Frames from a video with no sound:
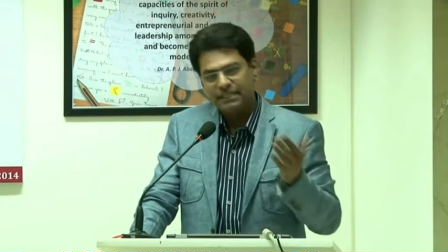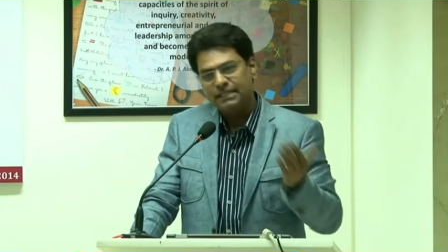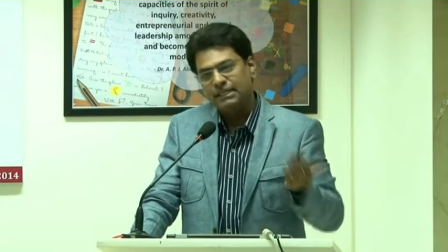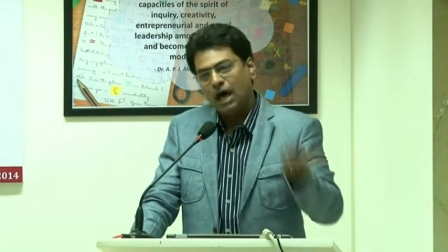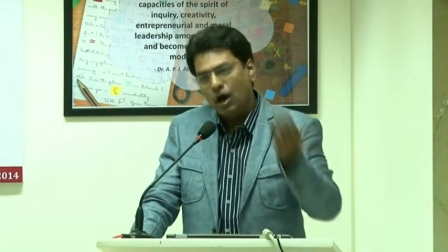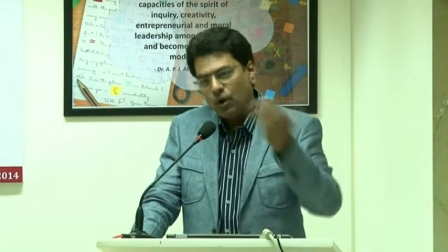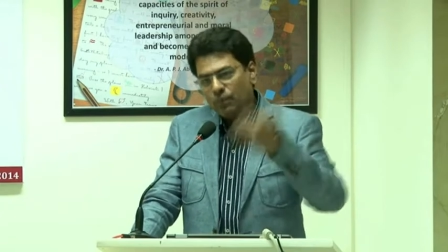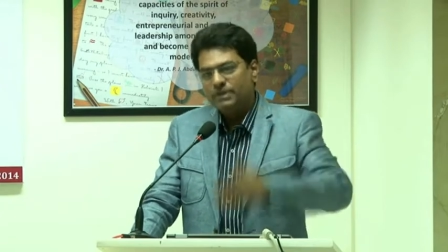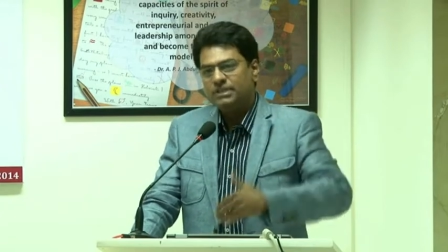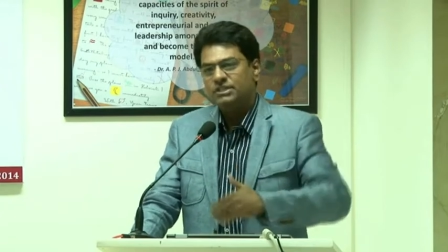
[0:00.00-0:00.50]

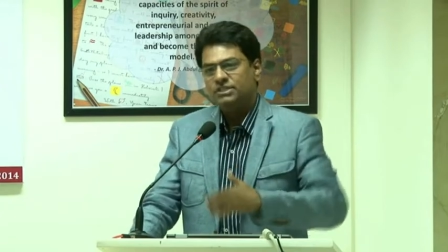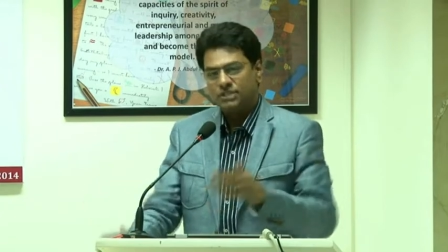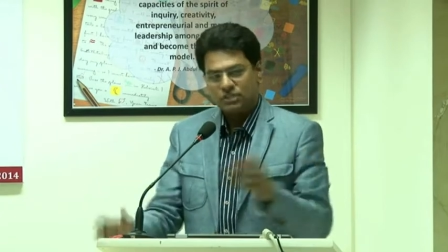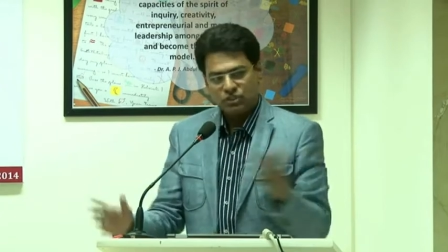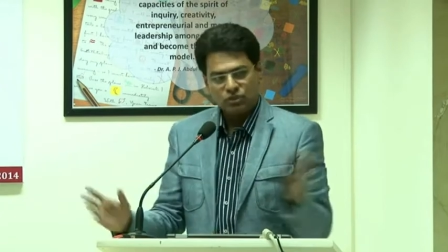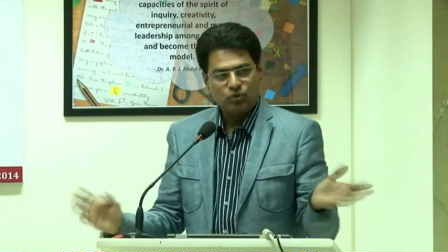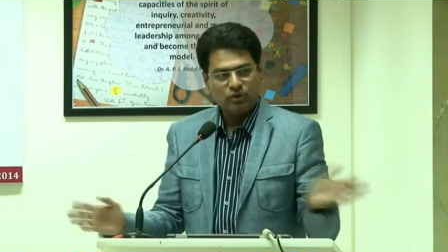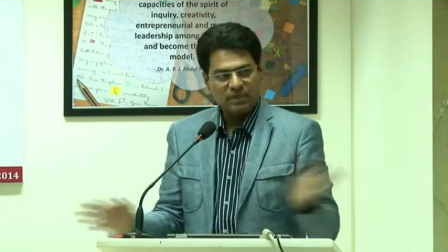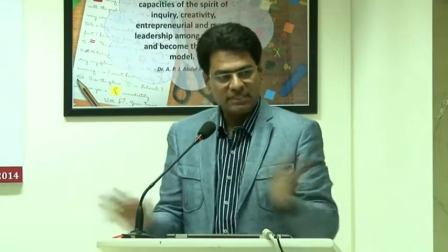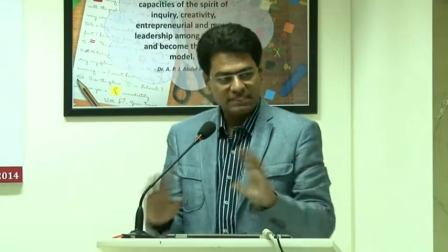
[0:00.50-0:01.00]
Now it is
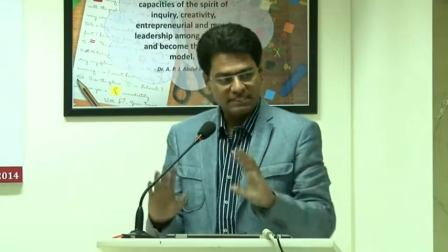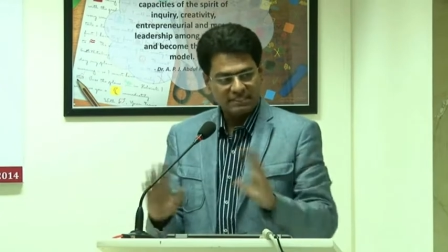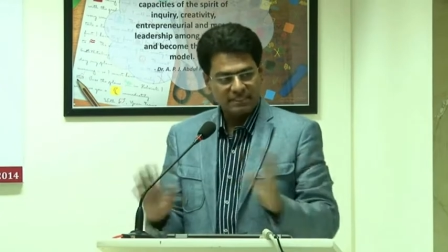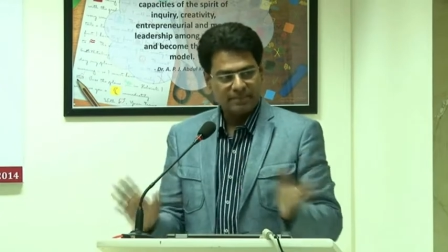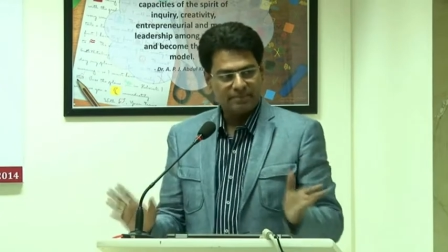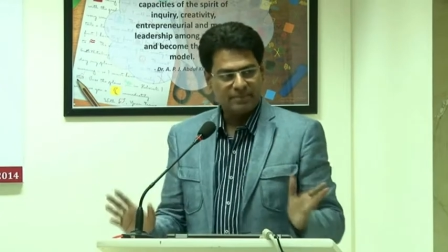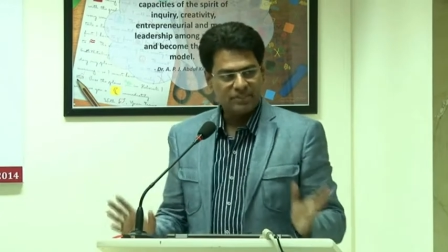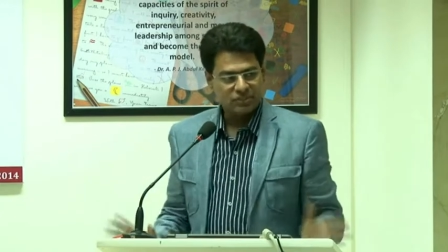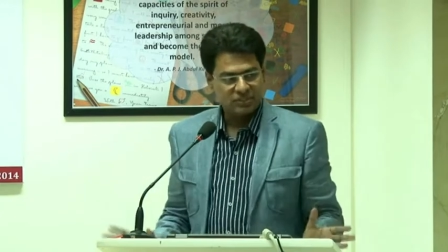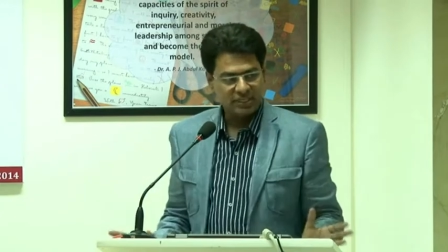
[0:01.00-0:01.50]
just known as
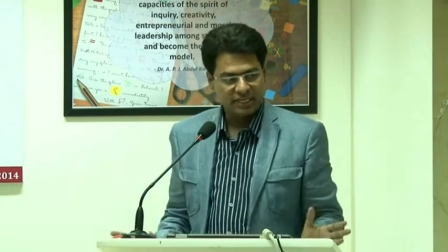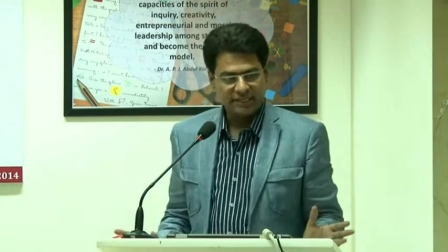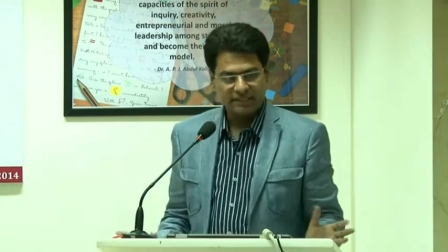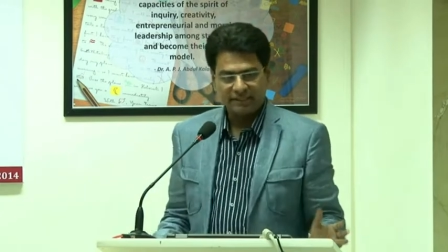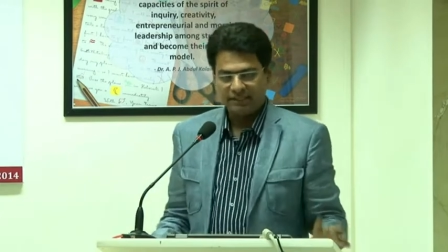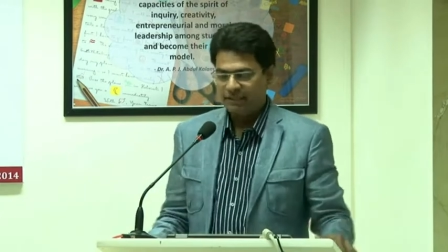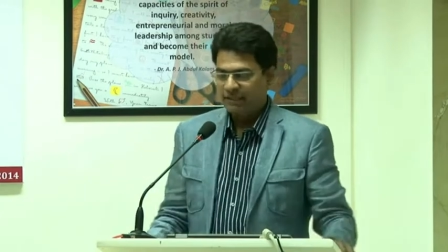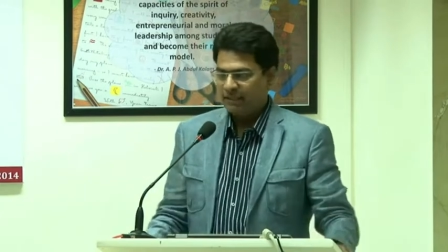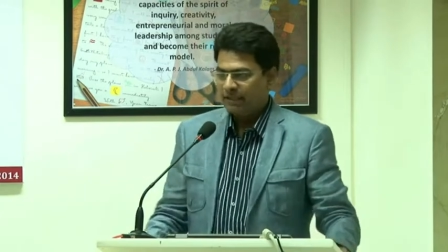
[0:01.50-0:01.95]
Islamic State.